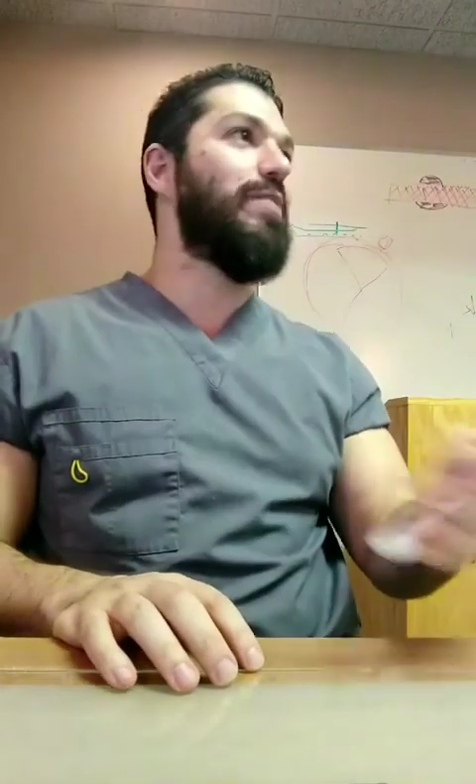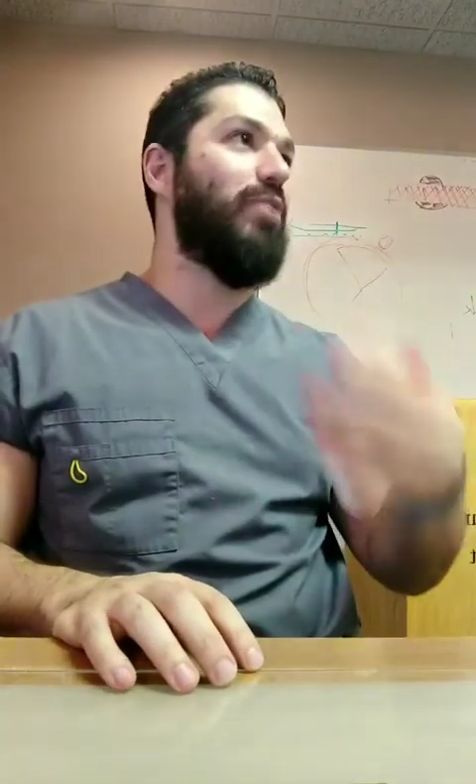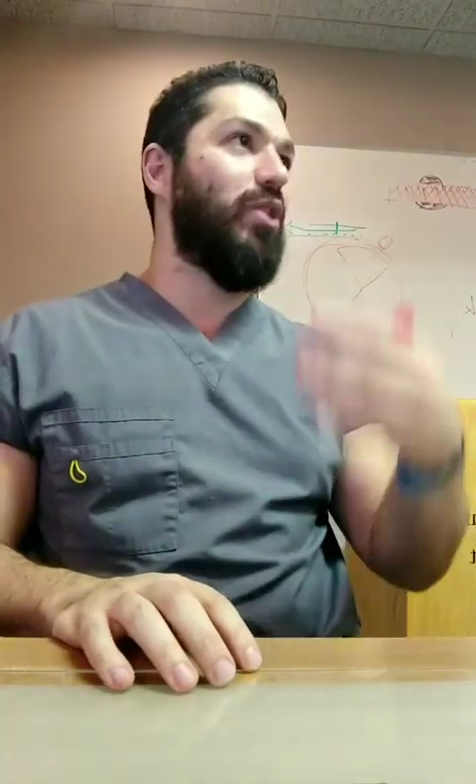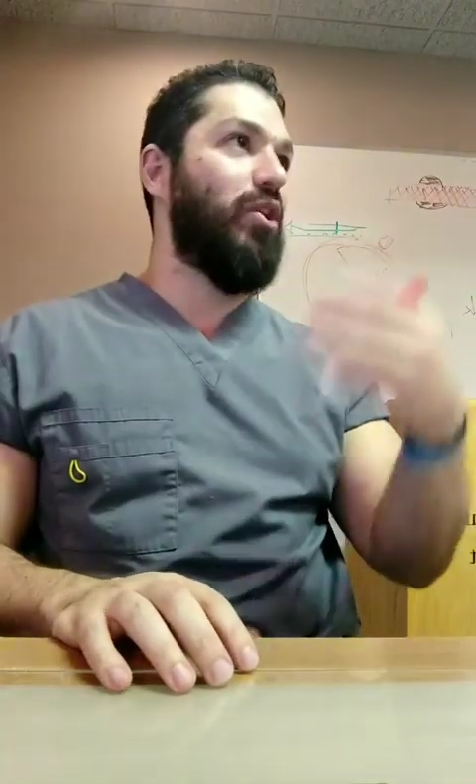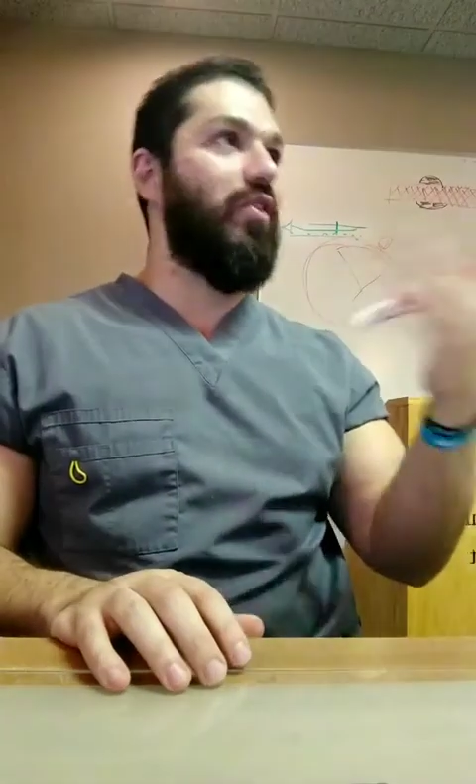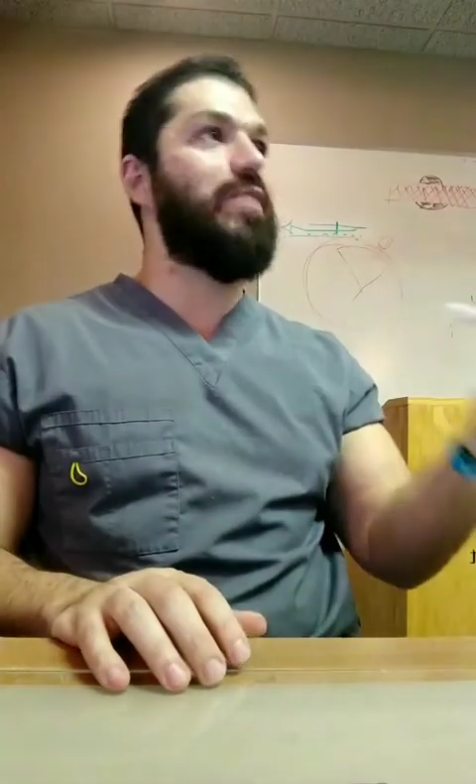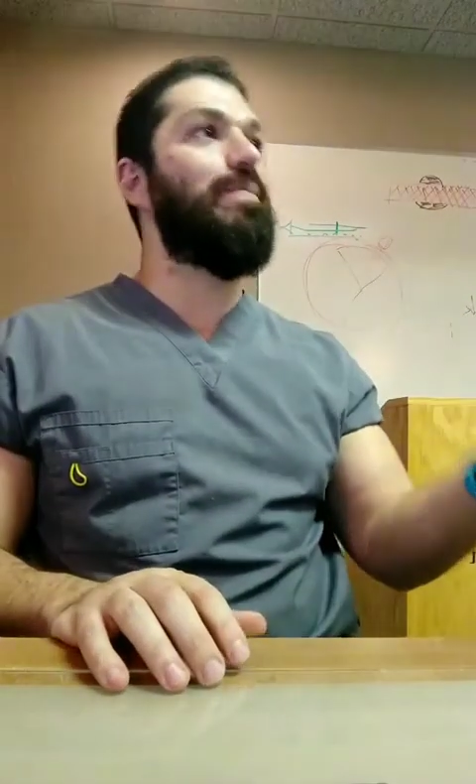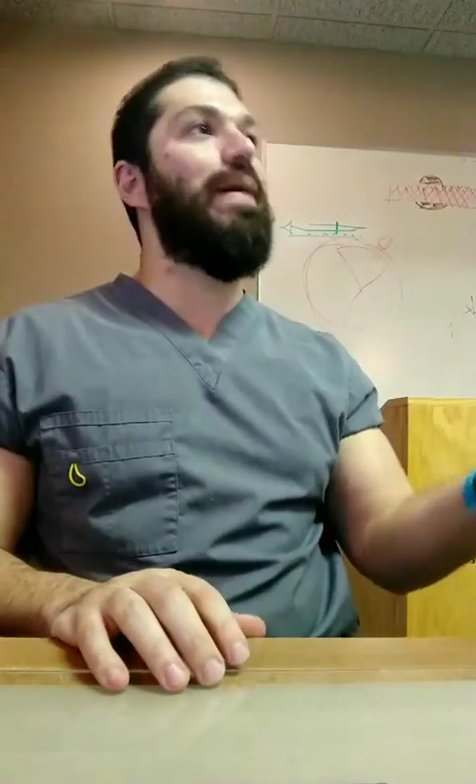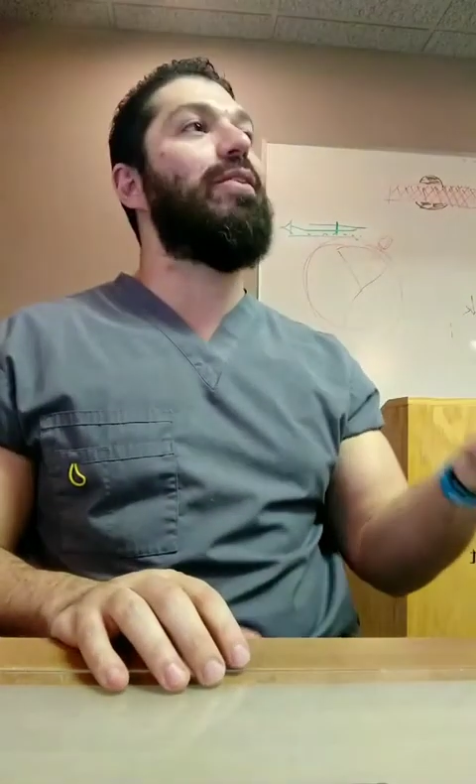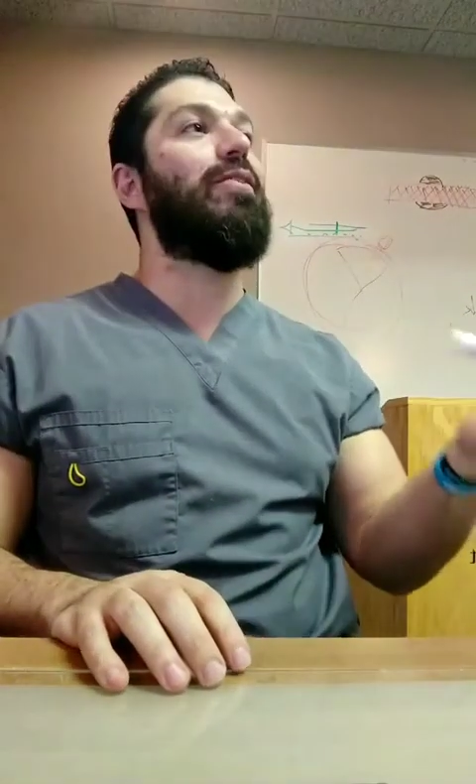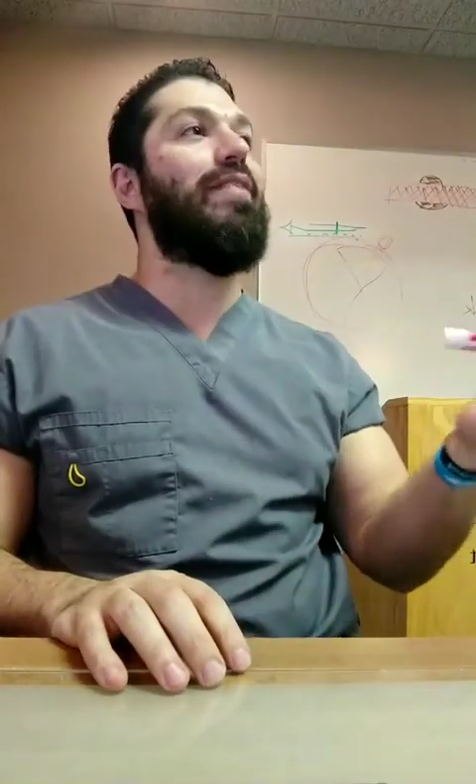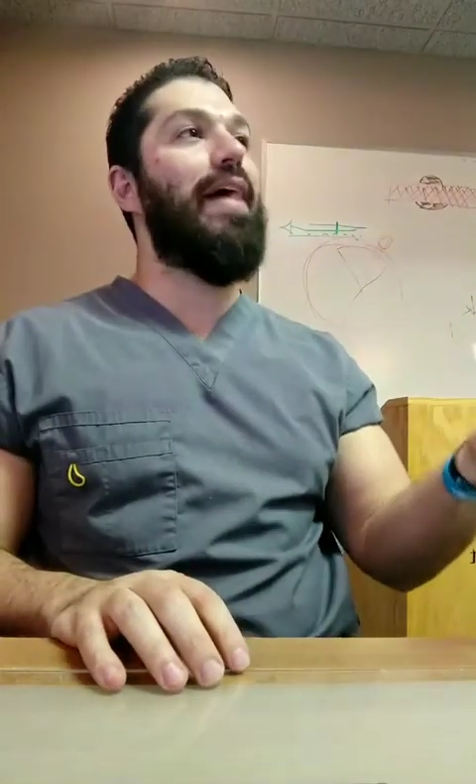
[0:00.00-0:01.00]
particularly the
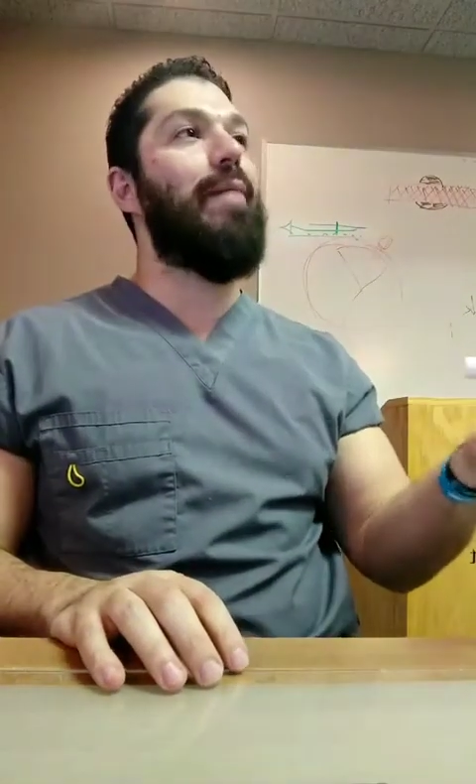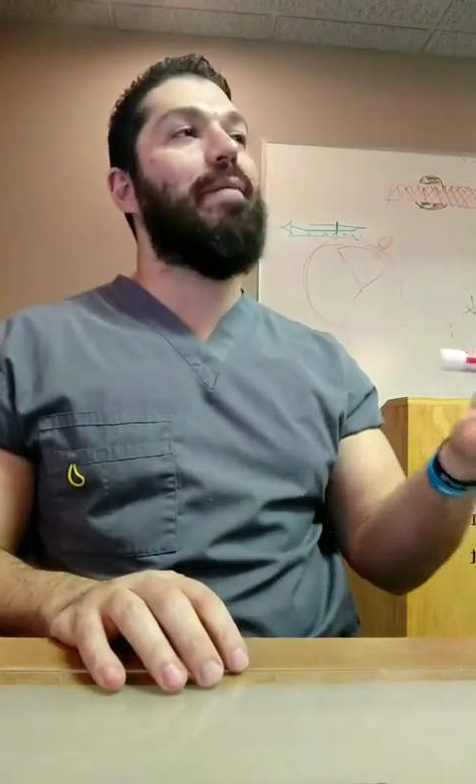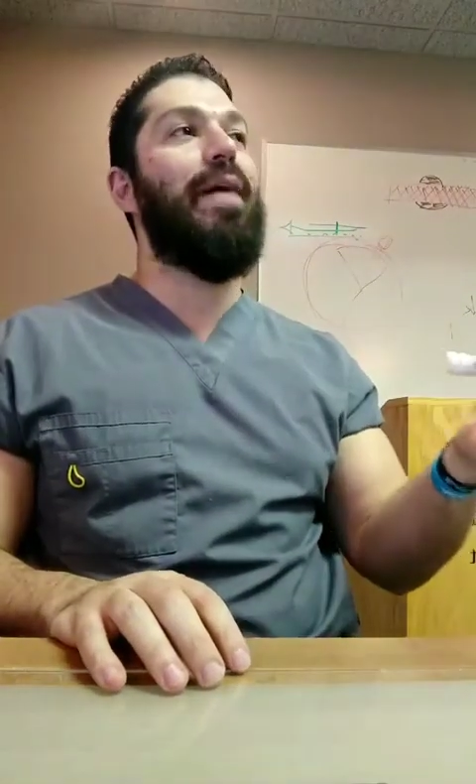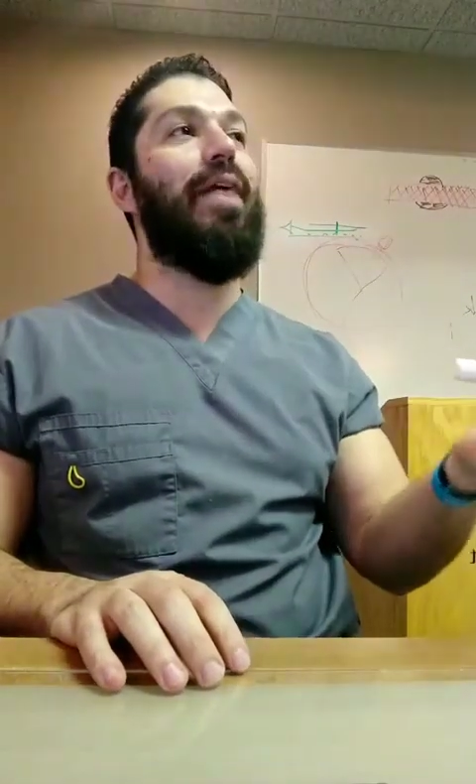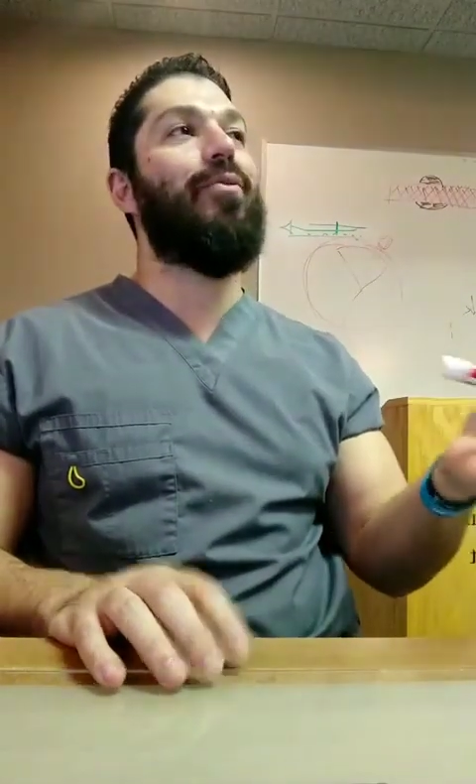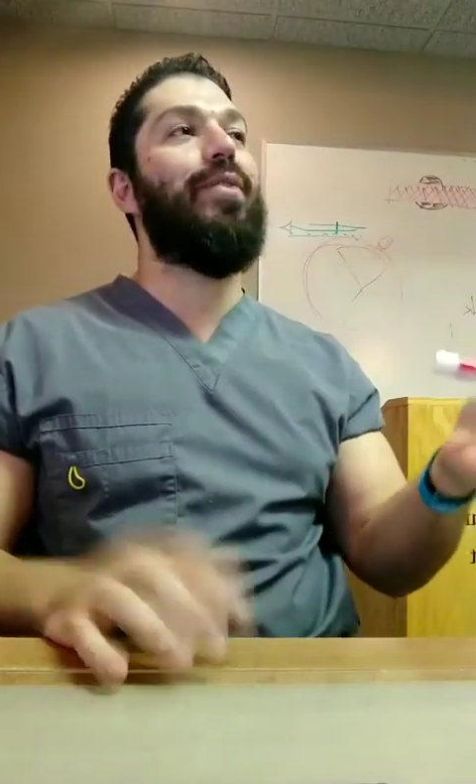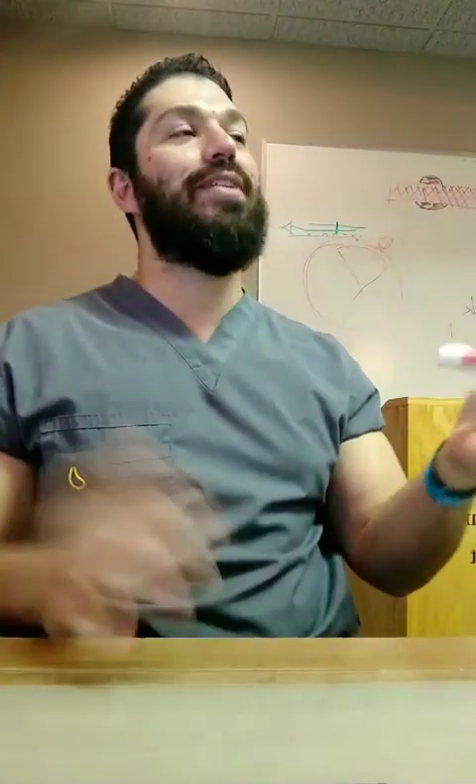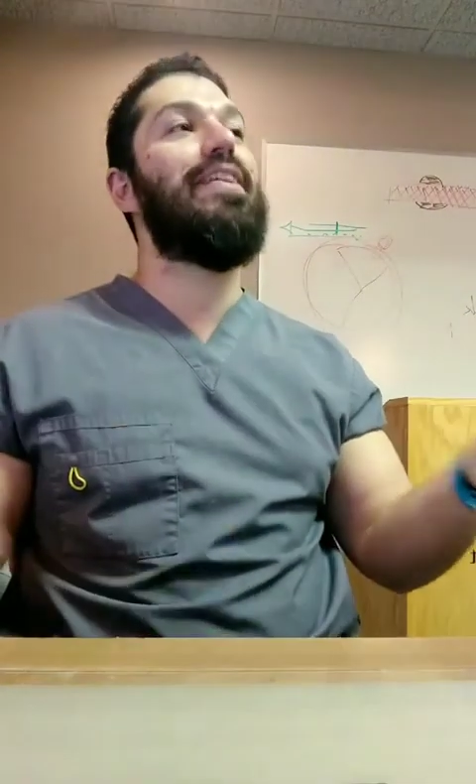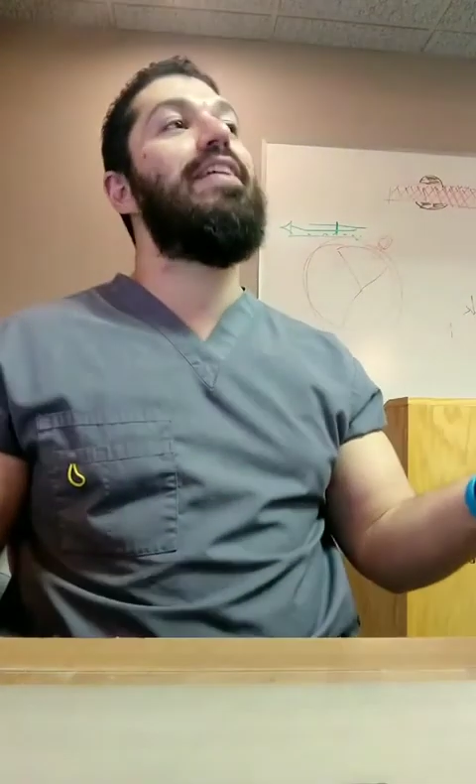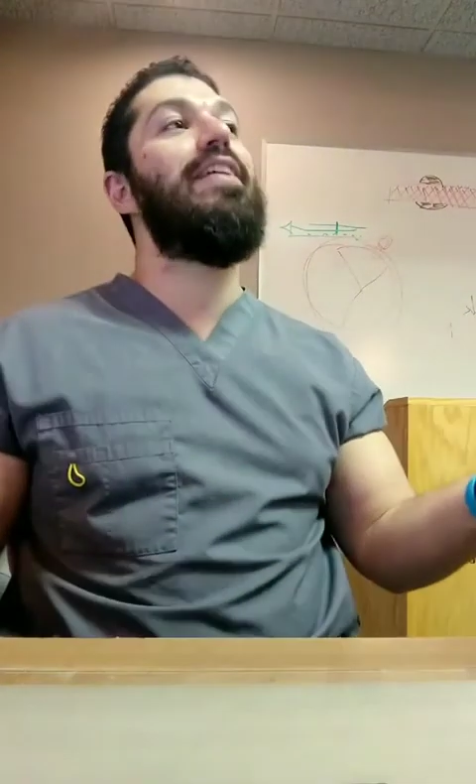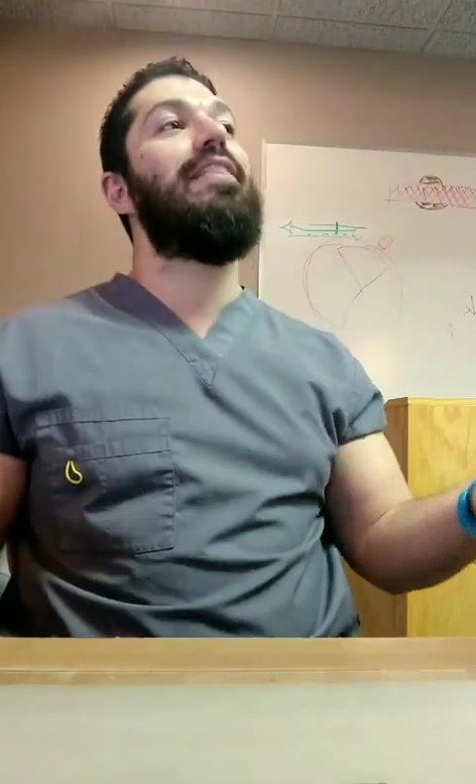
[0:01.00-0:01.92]
spinothalamic pathways.